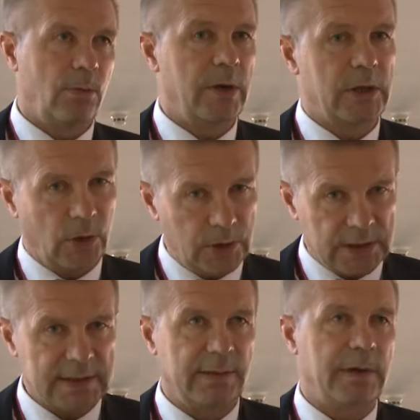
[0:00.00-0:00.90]
we talk
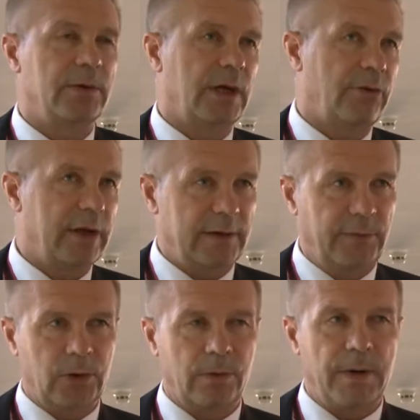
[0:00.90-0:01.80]
just about Decorative
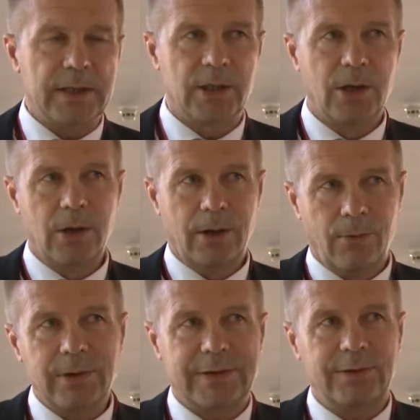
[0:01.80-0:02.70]
Europe, but
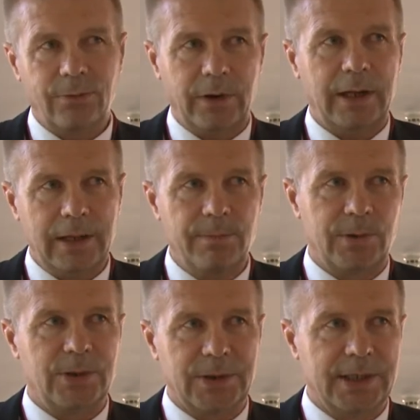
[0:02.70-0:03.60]
what is really
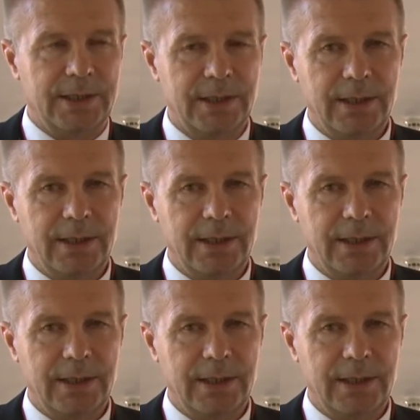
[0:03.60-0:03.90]
important,